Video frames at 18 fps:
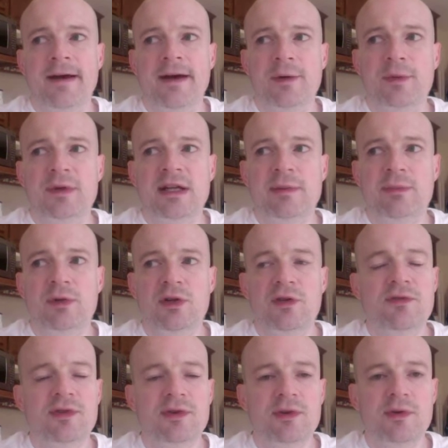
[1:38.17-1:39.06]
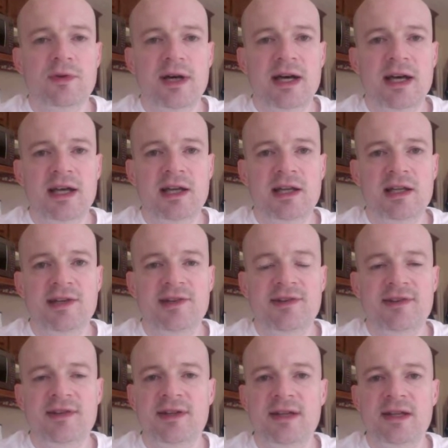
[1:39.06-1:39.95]
When I moved to Angeles
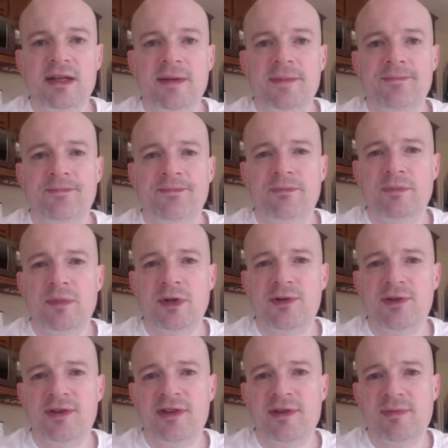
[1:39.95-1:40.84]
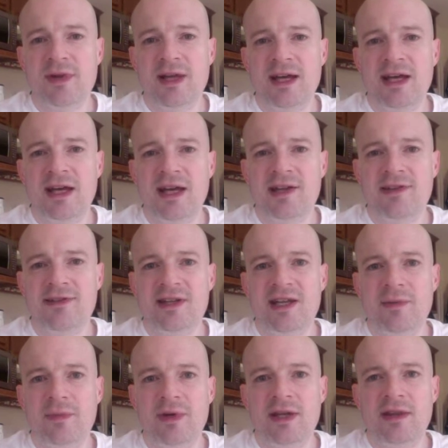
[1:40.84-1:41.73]
City, most of the black guys that
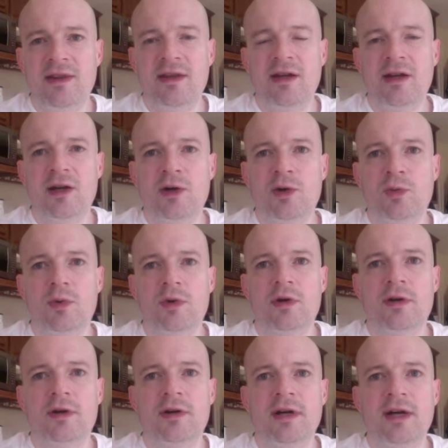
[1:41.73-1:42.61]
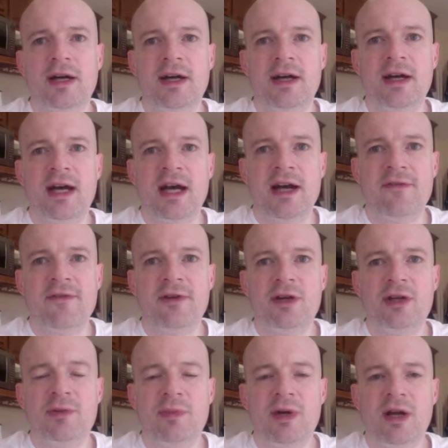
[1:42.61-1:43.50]
I met there were
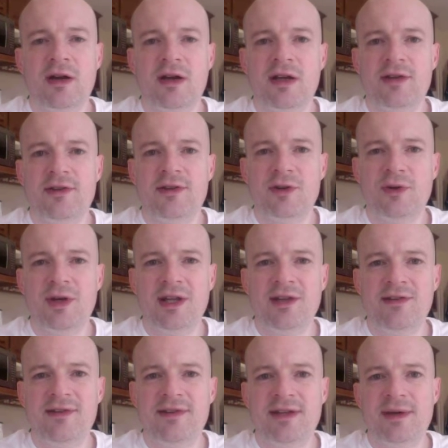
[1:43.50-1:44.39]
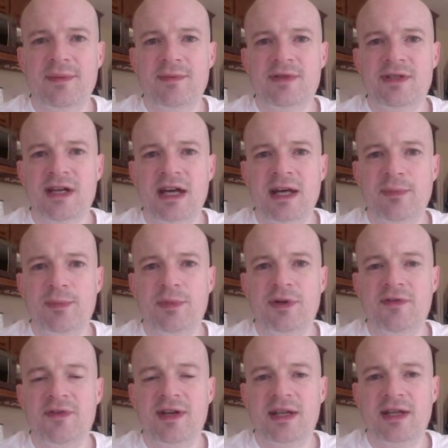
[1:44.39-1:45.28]
African Americans who had some type
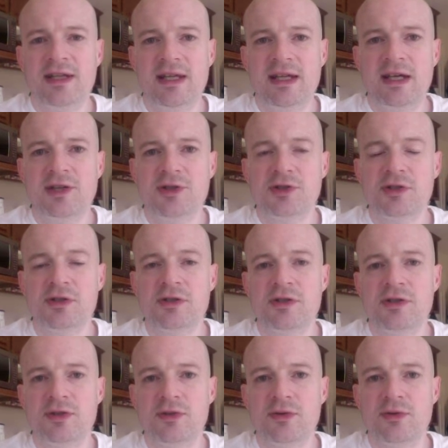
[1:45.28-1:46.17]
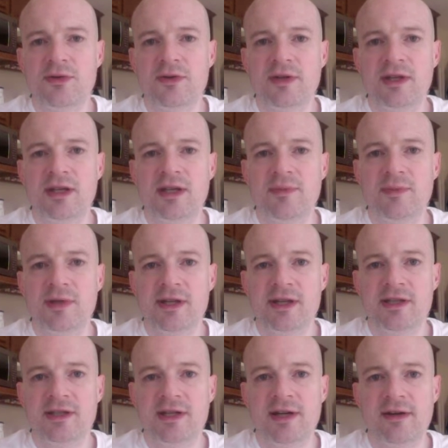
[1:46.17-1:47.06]
of connection to the
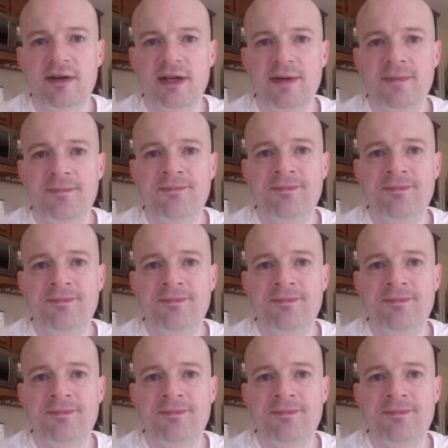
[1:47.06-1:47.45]
military.